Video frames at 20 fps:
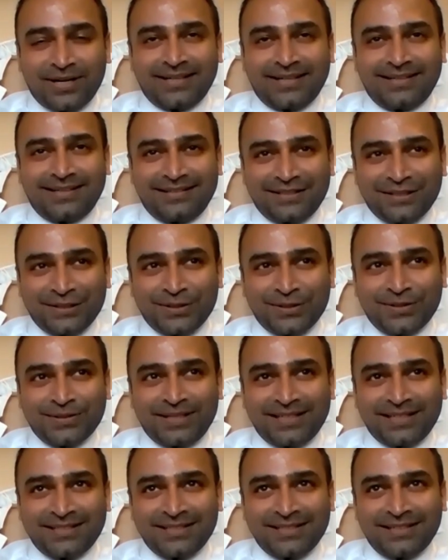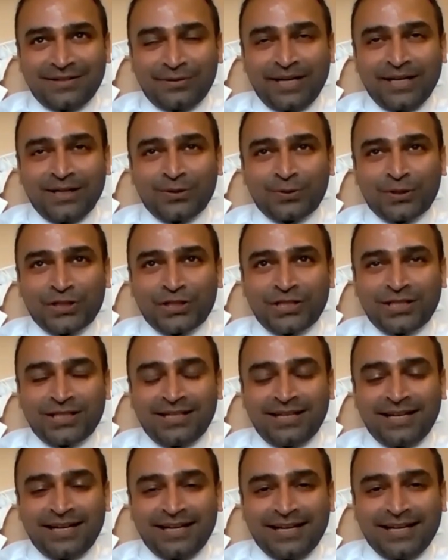Right. So that's a great
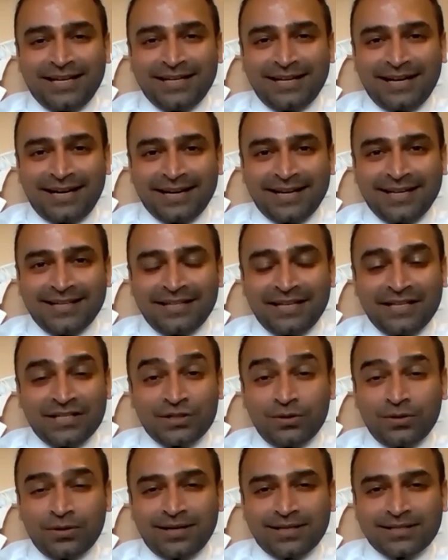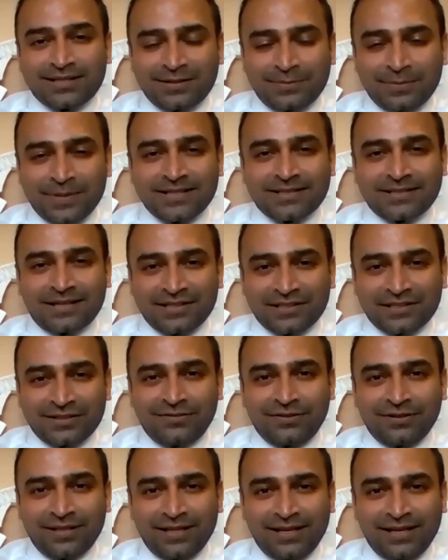question. And again, there's no customized
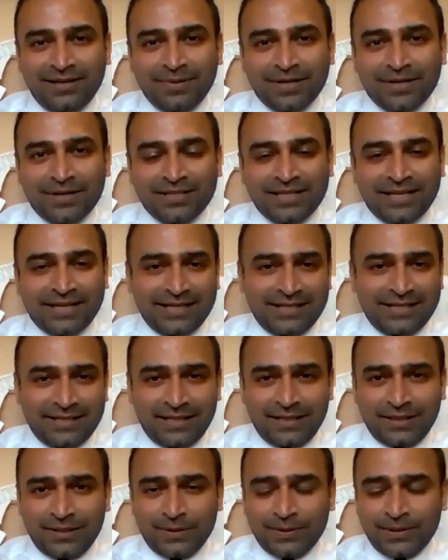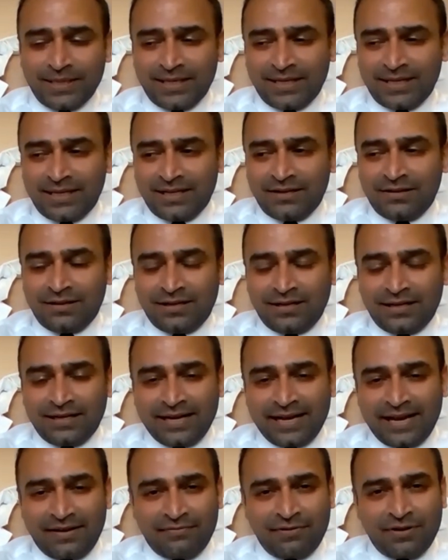answer for that, because I can tell you,
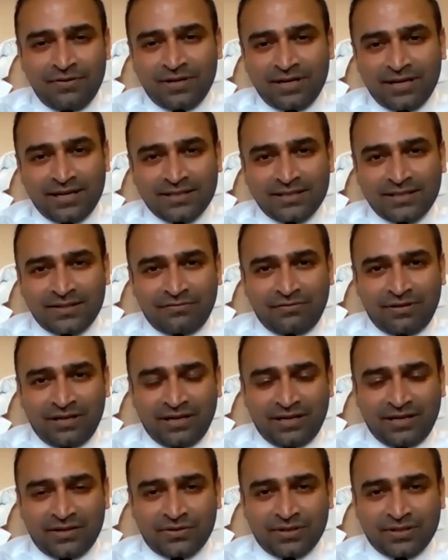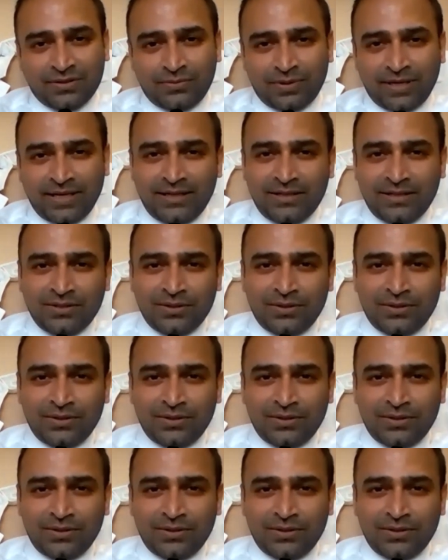everyone has different interests, right?